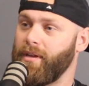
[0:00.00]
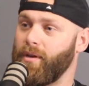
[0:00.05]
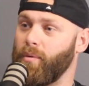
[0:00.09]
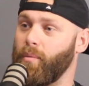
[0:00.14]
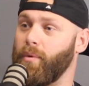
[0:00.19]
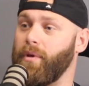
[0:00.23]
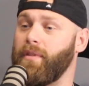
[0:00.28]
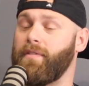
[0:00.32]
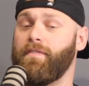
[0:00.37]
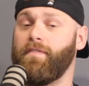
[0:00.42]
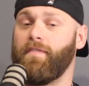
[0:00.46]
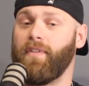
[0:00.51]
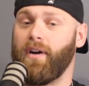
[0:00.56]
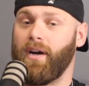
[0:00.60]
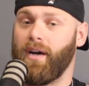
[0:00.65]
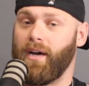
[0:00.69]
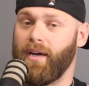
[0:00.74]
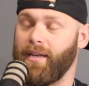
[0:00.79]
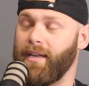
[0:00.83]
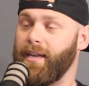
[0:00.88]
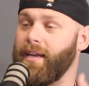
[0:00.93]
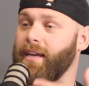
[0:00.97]
with
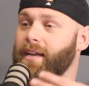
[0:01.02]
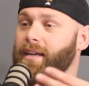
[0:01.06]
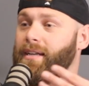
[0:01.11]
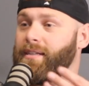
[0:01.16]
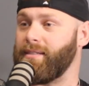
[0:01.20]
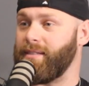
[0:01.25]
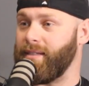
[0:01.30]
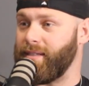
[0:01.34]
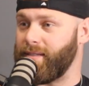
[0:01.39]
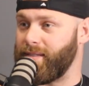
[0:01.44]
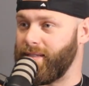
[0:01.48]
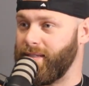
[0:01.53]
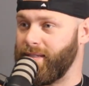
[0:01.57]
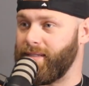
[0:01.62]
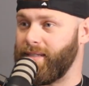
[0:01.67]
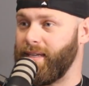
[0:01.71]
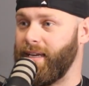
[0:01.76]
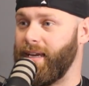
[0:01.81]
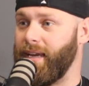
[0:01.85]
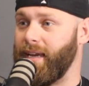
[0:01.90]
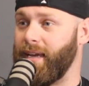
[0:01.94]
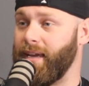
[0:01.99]
fun and
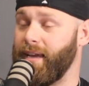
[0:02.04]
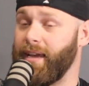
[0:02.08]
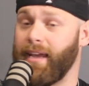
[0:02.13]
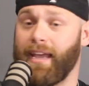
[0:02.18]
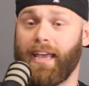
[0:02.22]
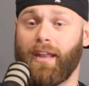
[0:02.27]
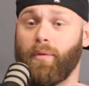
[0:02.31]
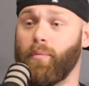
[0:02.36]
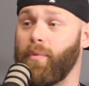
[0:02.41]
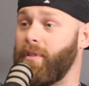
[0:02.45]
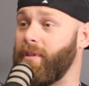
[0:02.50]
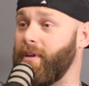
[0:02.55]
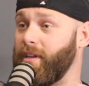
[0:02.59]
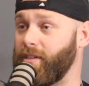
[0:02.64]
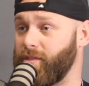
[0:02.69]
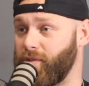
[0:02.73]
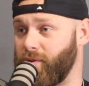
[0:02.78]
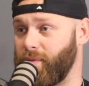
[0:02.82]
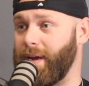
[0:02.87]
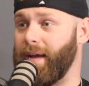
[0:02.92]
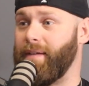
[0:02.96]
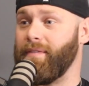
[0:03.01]
consistency and with
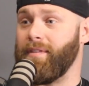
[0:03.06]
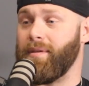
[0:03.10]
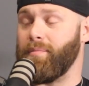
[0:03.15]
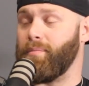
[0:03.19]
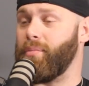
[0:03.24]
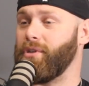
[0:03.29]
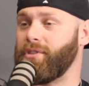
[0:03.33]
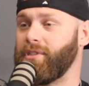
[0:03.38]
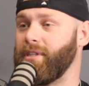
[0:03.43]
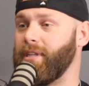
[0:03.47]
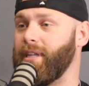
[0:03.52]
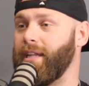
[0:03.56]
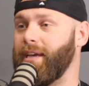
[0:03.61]
us around them, pushing